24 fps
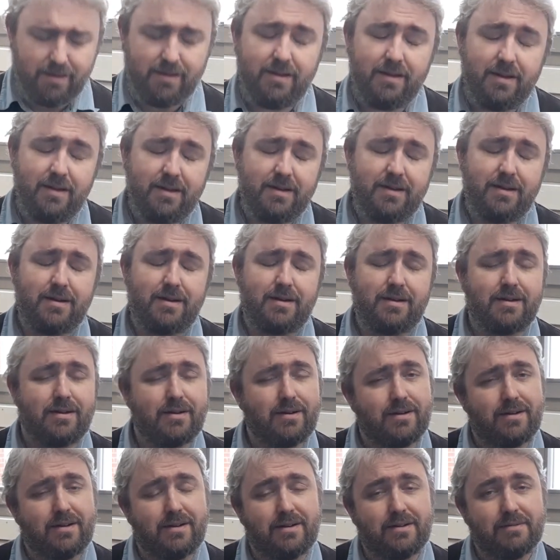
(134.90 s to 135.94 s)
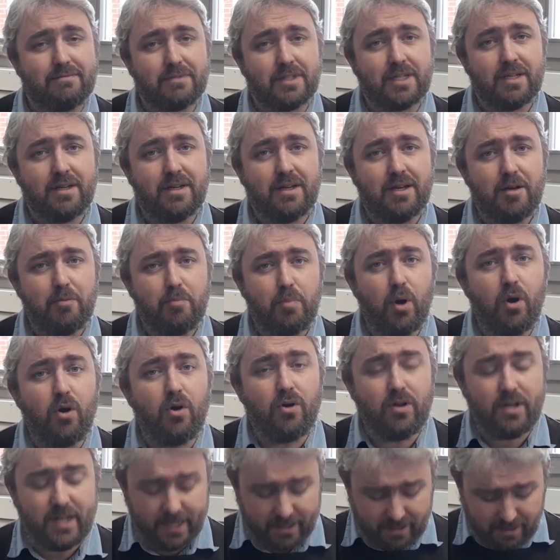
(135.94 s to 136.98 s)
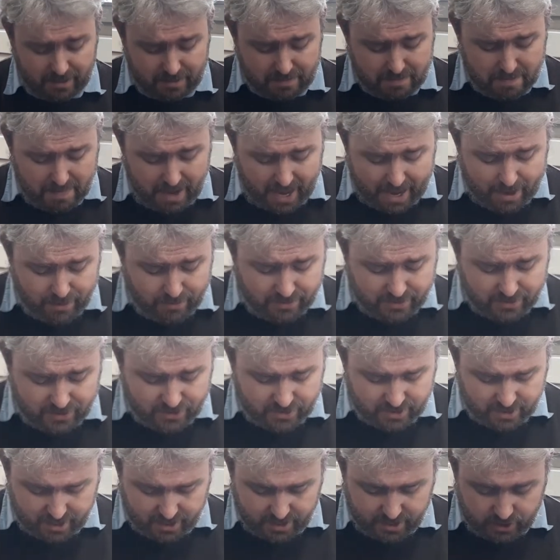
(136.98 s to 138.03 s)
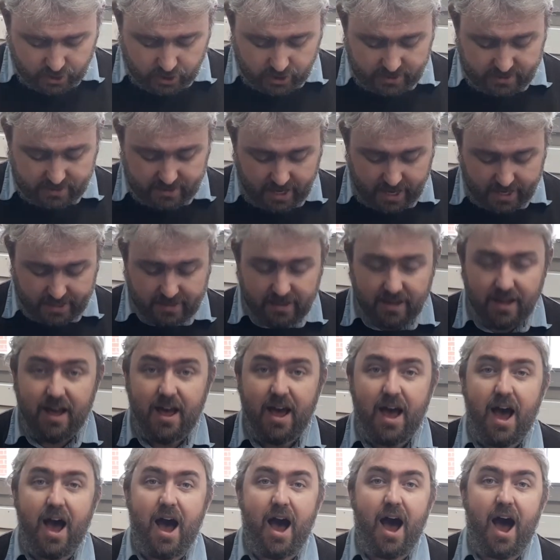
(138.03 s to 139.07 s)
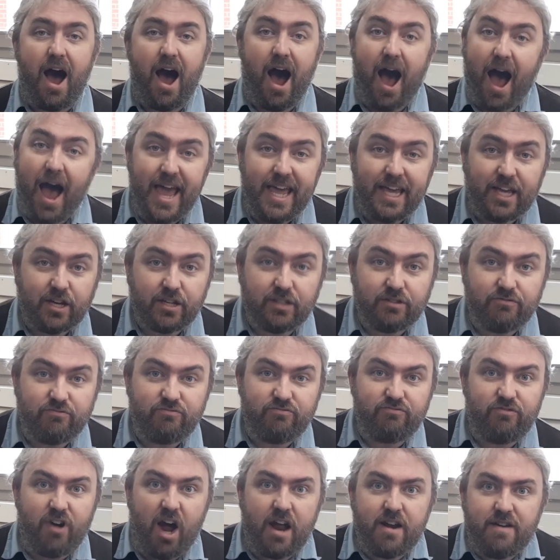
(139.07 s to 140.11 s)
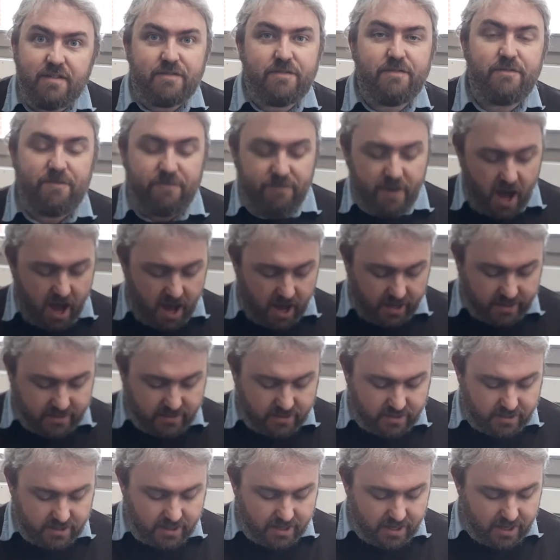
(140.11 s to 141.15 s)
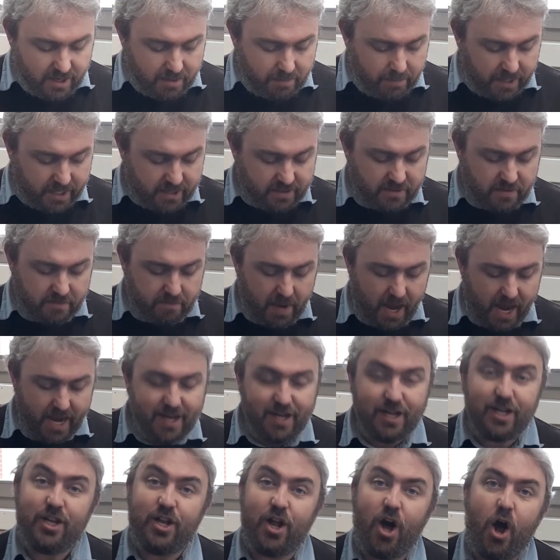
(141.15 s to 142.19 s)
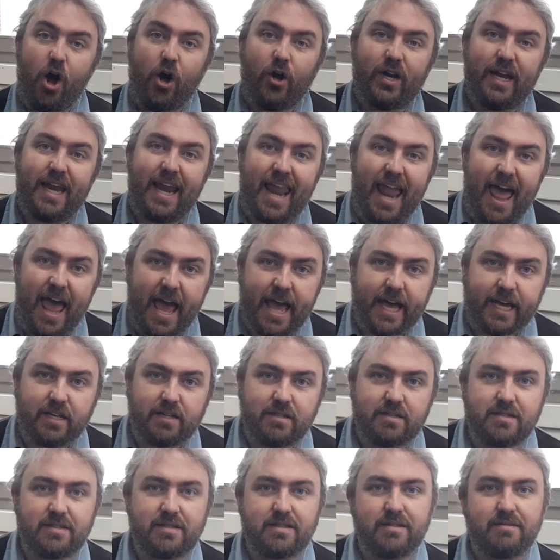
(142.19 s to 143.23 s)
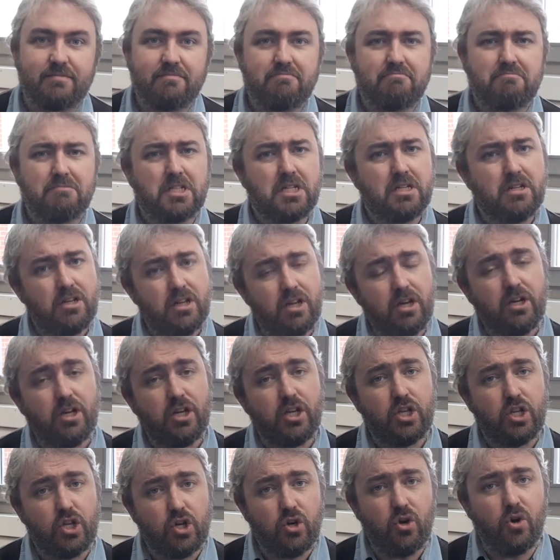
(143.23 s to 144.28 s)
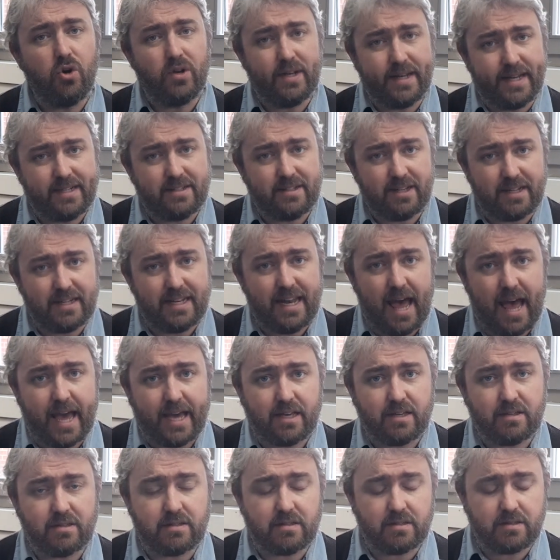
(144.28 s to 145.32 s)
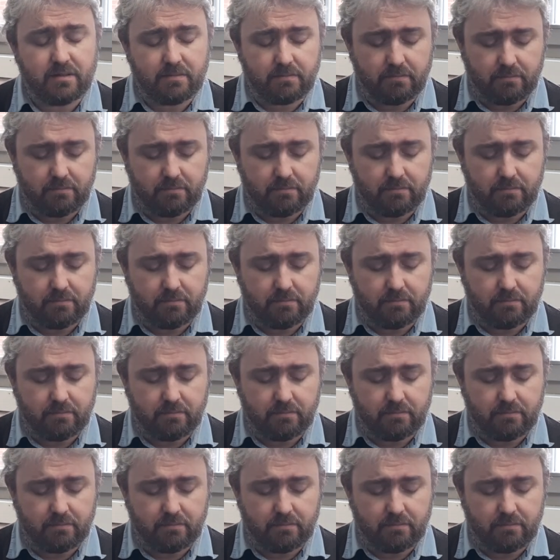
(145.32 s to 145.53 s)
"Oh, poor little mouse," she said. "I can run fast because of my long legs. Look at your little legs."